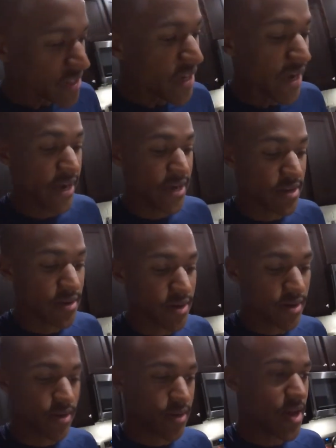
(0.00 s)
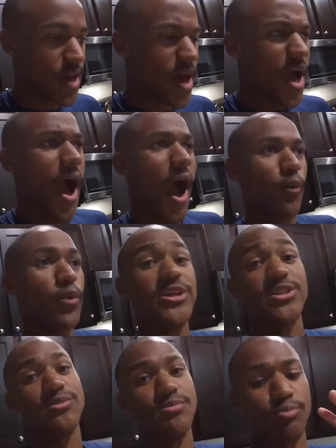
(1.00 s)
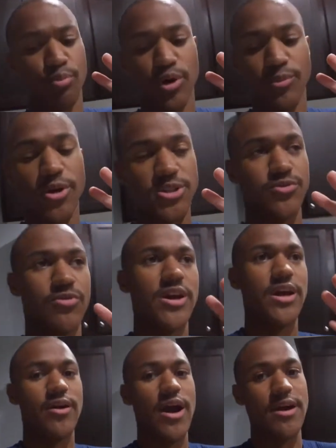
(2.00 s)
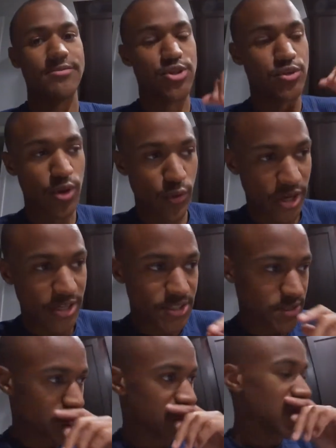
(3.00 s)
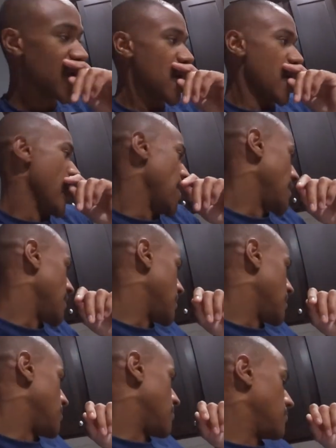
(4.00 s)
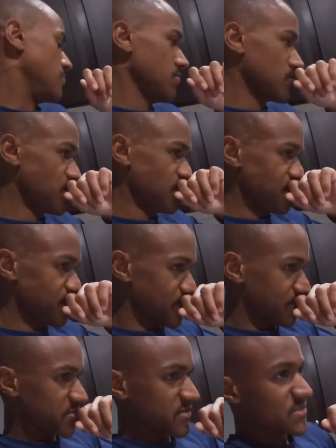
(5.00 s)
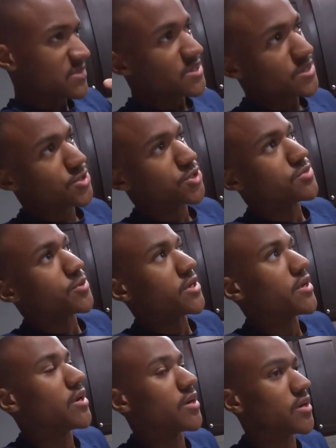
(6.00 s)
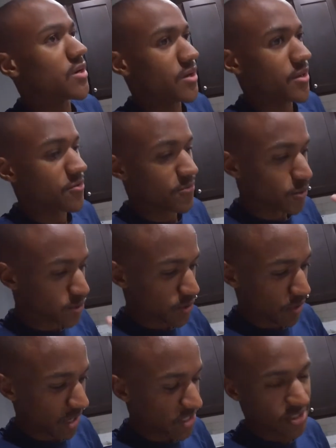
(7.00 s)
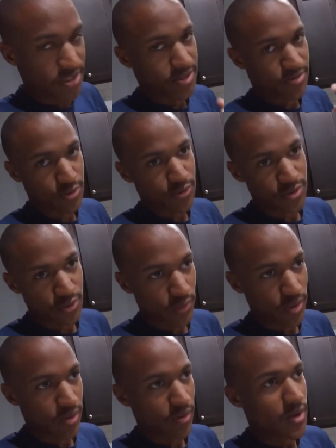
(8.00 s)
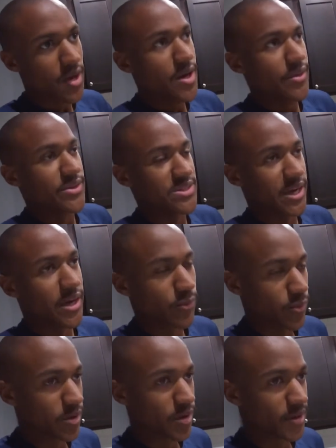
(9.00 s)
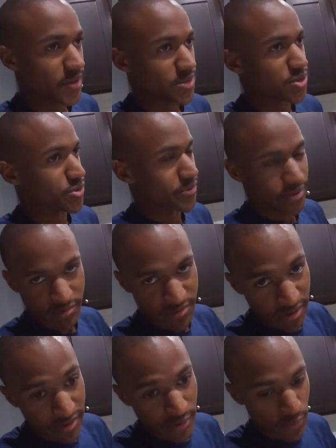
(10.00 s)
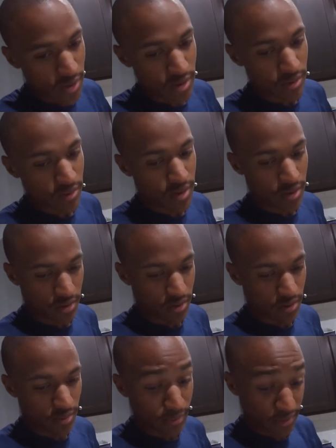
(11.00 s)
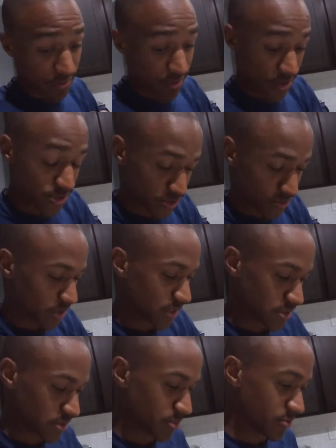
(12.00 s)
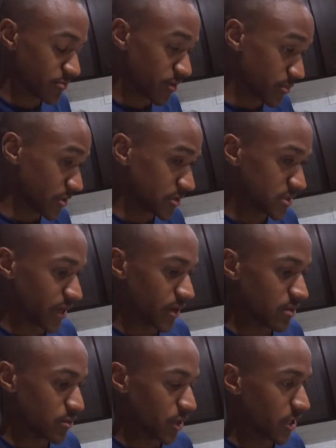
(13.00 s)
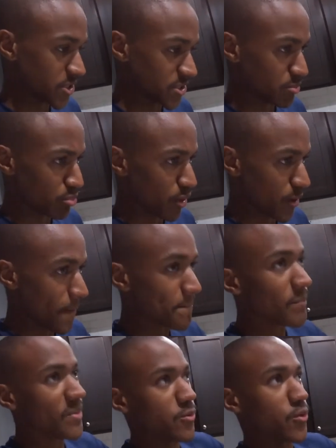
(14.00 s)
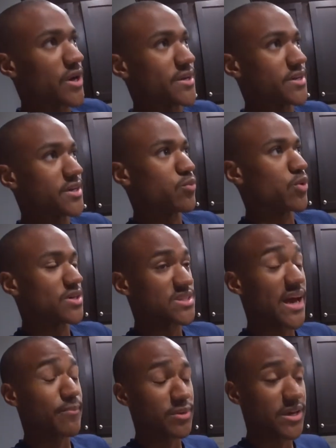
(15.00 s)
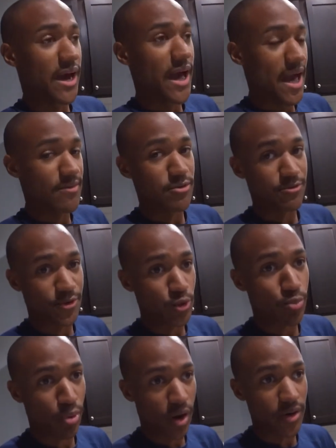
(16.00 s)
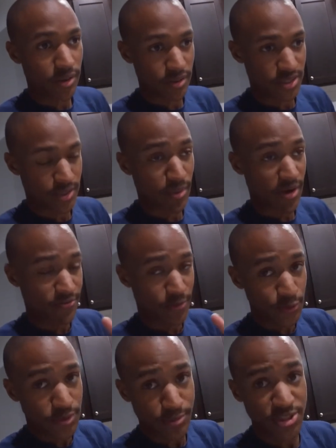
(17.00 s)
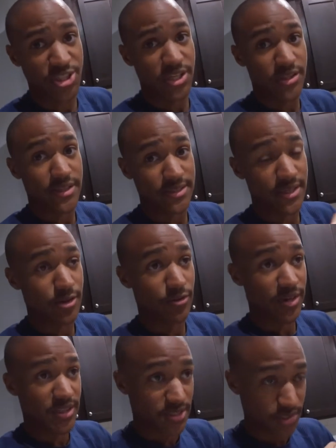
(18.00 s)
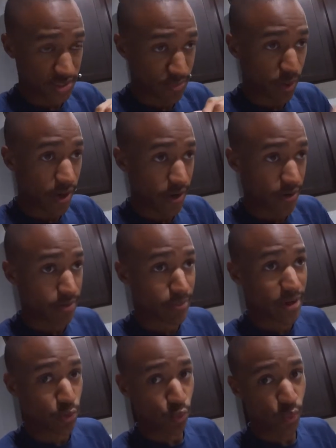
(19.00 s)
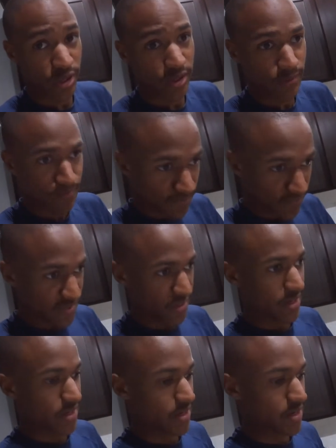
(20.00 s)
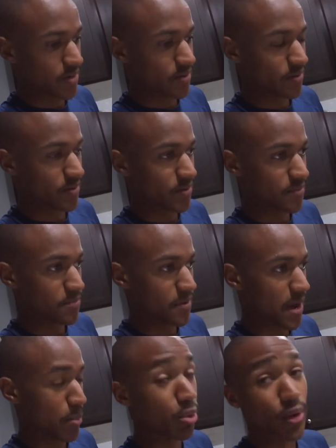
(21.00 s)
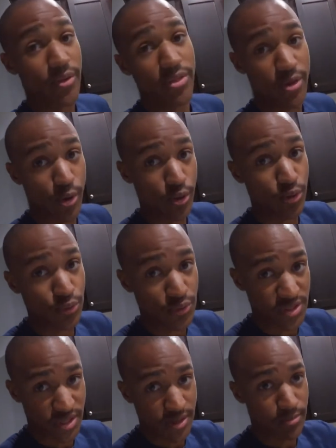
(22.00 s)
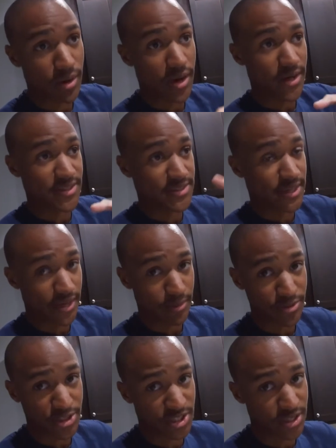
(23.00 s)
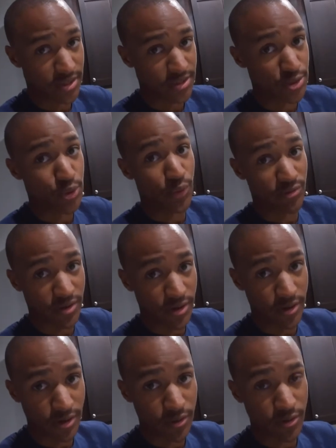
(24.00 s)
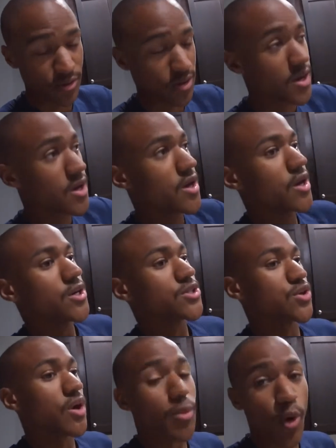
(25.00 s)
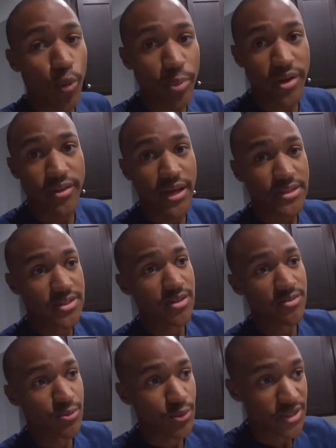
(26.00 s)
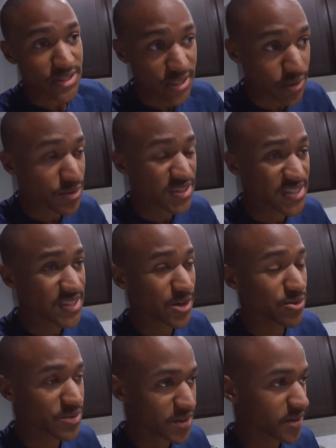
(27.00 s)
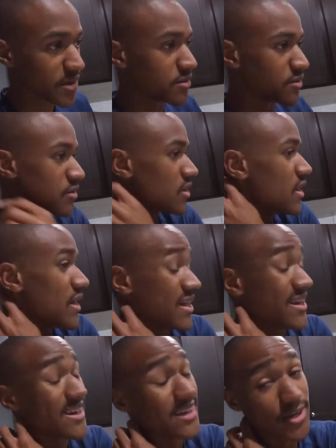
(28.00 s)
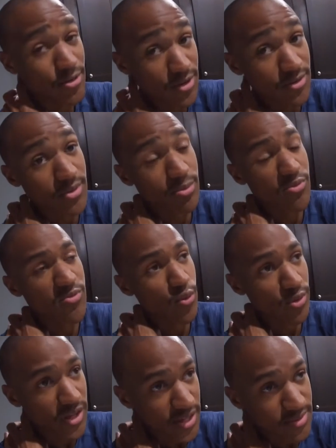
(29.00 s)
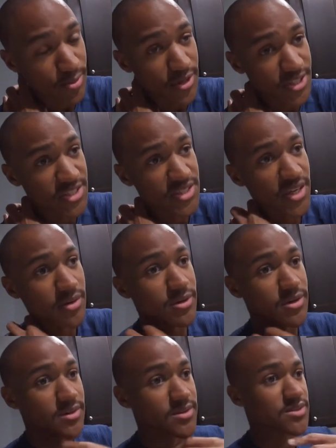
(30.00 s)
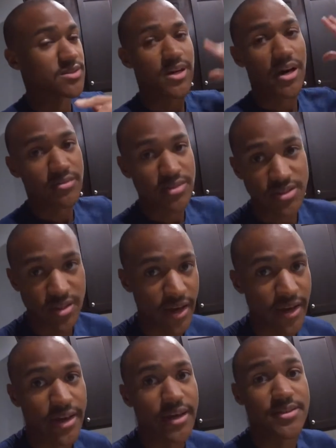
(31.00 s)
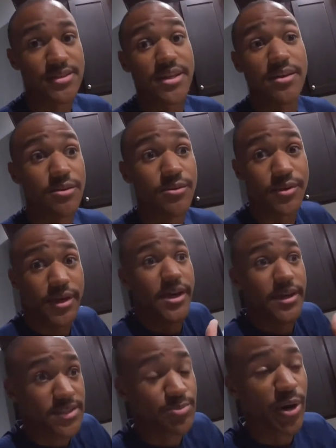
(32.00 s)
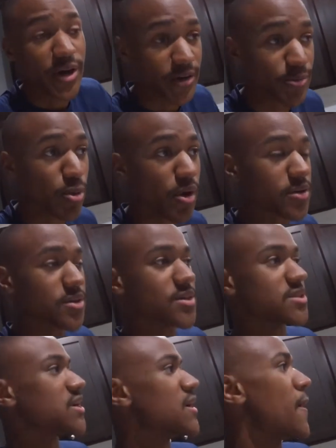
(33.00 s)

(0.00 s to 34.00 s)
And I went to pretty much, right now I have two locations, and excuse me, the first location isn't doing so well. The second one is doing very well. I'm getting ready to show you guys something from the second location, but what I did was I have a few products in my first machine that's getting ready to expire in about a week, and I put those in my second machine that's doing very good. So I'm hoping that stuff will continue to sell very good and I can get rid of it before the expiration date, because obviously I can't sell expired products.